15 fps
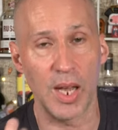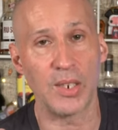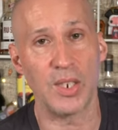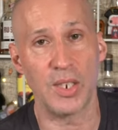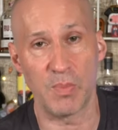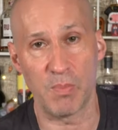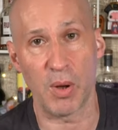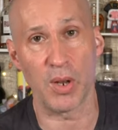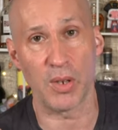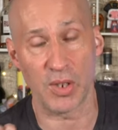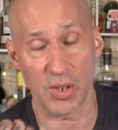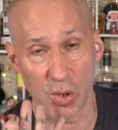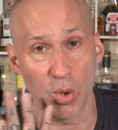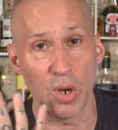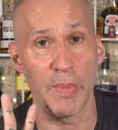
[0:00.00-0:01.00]
Actually, it's bollocks.
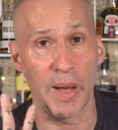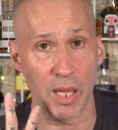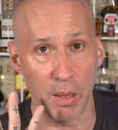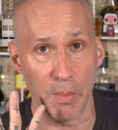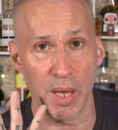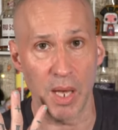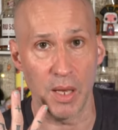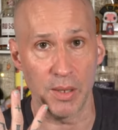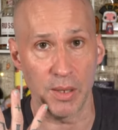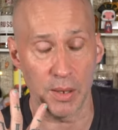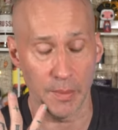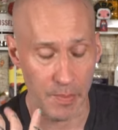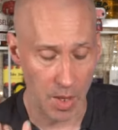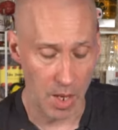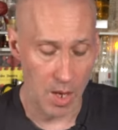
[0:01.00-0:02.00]
It's all about the beards.
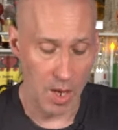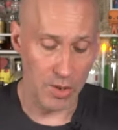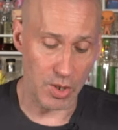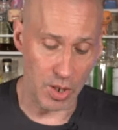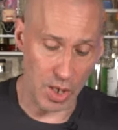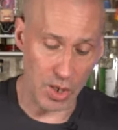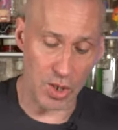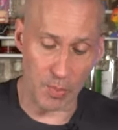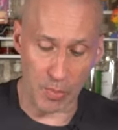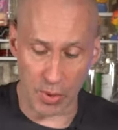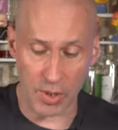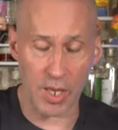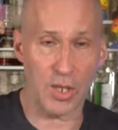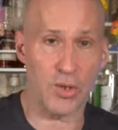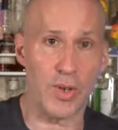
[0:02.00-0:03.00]
So they used to
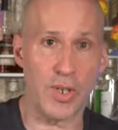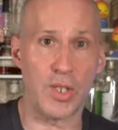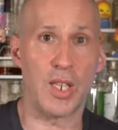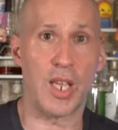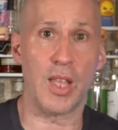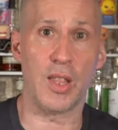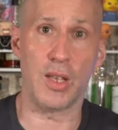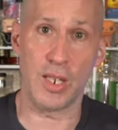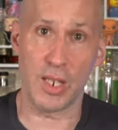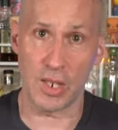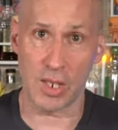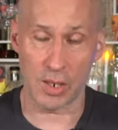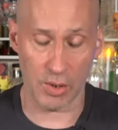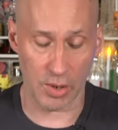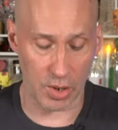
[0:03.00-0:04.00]
put their drinks together in
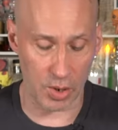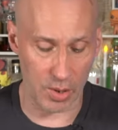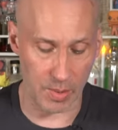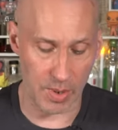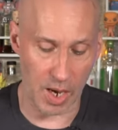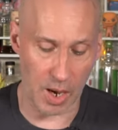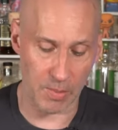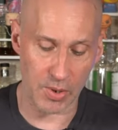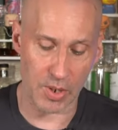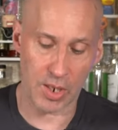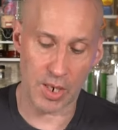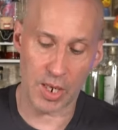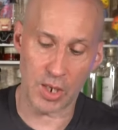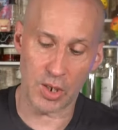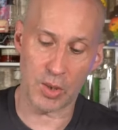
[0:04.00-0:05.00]
these little julep cups,
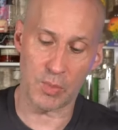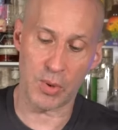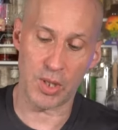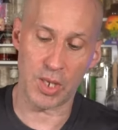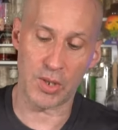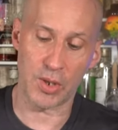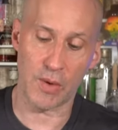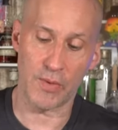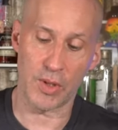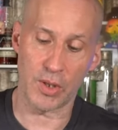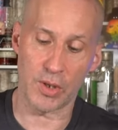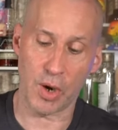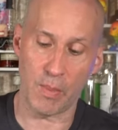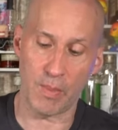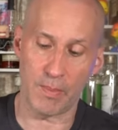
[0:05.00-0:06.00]
and then they used to put this over the
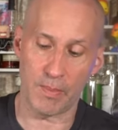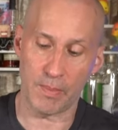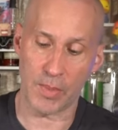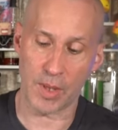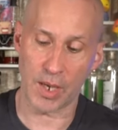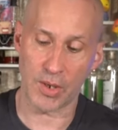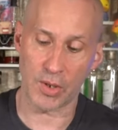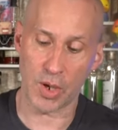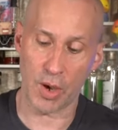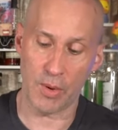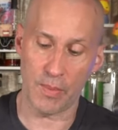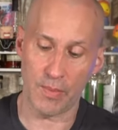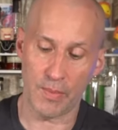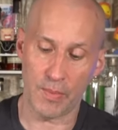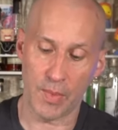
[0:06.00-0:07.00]
top, like
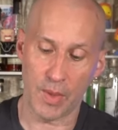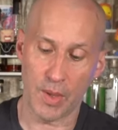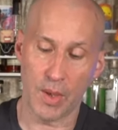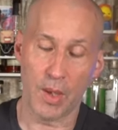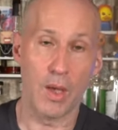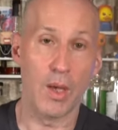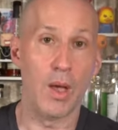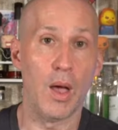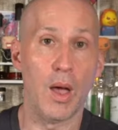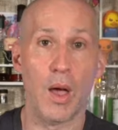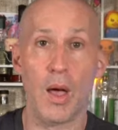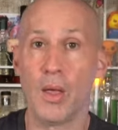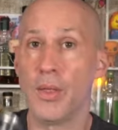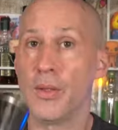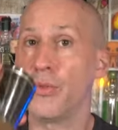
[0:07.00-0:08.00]
so,
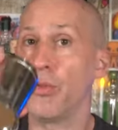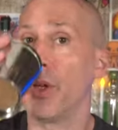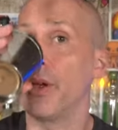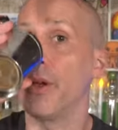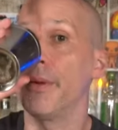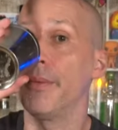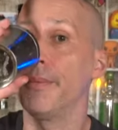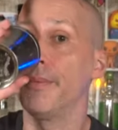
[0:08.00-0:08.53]
and then drink.